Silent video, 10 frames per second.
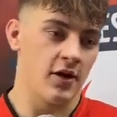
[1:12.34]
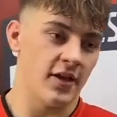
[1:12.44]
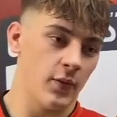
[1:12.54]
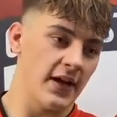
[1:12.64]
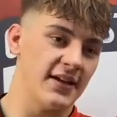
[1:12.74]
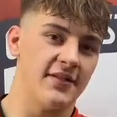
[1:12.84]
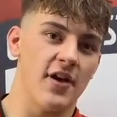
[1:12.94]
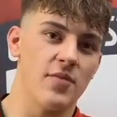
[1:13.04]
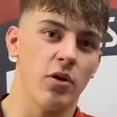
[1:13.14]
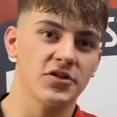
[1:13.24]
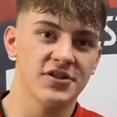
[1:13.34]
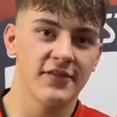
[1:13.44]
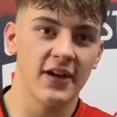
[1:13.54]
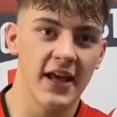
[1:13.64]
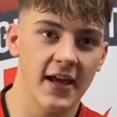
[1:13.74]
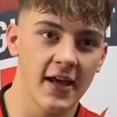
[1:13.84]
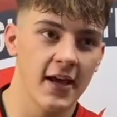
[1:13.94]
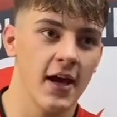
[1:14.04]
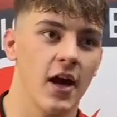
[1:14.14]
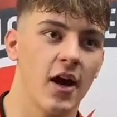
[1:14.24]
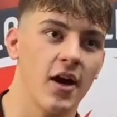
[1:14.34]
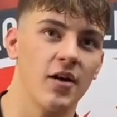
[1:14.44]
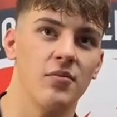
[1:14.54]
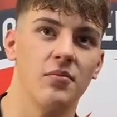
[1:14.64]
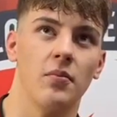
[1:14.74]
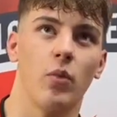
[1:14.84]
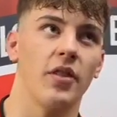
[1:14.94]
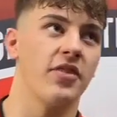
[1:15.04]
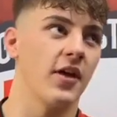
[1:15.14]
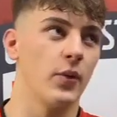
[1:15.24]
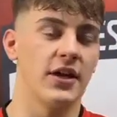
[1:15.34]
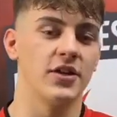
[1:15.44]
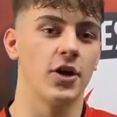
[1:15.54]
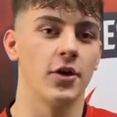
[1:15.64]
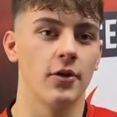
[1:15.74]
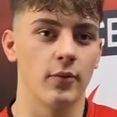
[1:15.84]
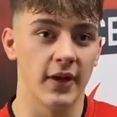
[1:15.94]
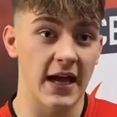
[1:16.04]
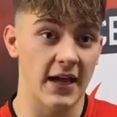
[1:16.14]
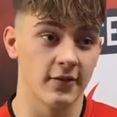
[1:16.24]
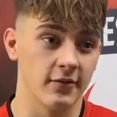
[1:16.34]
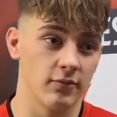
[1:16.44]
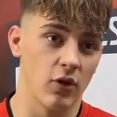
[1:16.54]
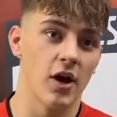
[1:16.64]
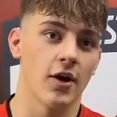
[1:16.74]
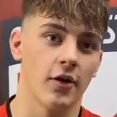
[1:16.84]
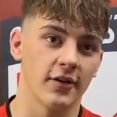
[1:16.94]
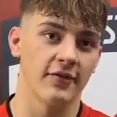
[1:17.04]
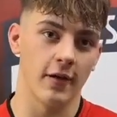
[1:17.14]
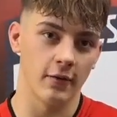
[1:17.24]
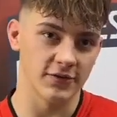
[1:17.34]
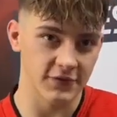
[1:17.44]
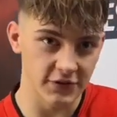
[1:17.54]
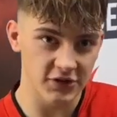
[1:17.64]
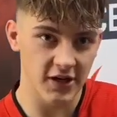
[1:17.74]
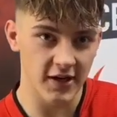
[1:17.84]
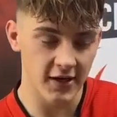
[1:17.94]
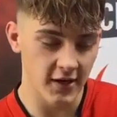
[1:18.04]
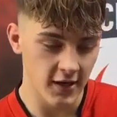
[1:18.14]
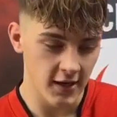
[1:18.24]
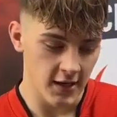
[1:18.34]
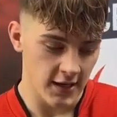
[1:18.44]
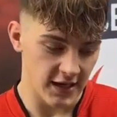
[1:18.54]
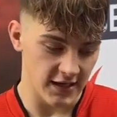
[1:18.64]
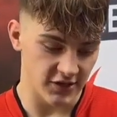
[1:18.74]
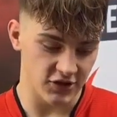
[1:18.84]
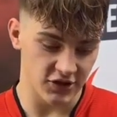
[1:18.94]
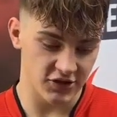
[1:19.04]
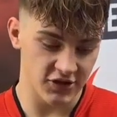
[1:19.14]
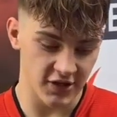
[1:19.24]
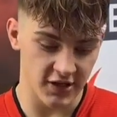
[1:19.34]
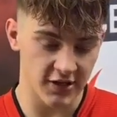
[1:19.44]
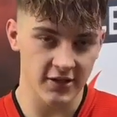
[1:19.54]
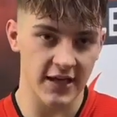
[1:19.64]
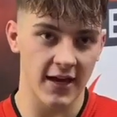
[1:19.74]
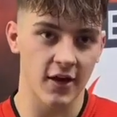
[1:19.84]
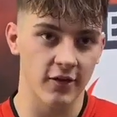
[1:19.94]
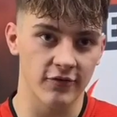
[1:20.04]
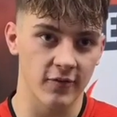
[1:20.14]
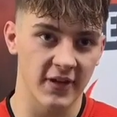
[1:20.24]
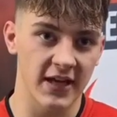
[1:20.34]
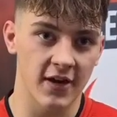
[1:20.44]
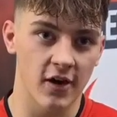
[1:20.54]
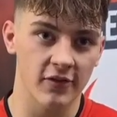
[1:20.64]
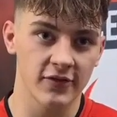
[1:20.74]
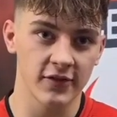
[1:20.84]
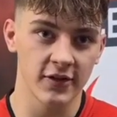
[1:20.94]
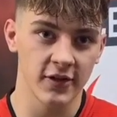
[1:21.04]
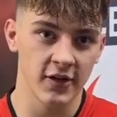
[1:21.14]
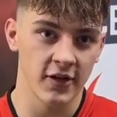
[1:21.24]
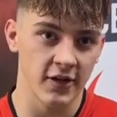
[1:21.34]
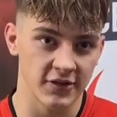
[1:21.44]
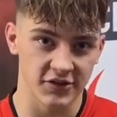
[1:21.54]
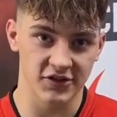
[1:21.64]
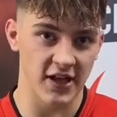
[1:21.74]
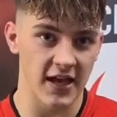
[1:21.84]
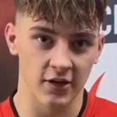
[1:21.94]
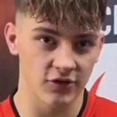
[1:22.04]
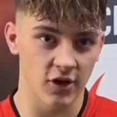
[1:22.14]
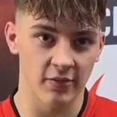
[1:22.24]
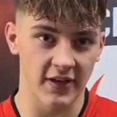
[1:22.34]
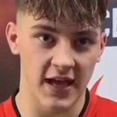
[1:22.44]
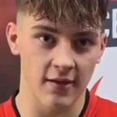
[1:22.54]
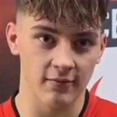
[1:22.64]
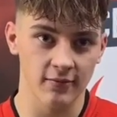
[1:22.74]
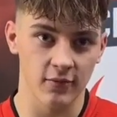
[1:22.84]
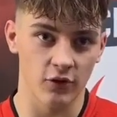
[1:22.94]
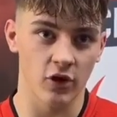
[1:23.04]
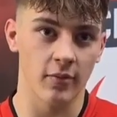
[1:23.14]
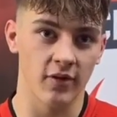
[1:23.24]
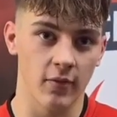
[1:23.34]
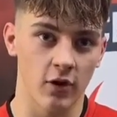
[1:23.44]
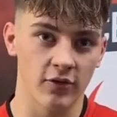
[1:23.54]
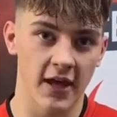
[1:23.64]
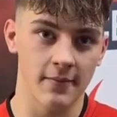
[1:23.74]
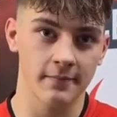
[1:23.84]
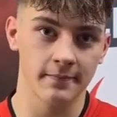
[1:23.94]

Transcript: I think we ended it very positively. Um, one thing we can do, we can work on if there was future, is just to get going from the kickoff and just staying on top of the game, on top of them the whole game.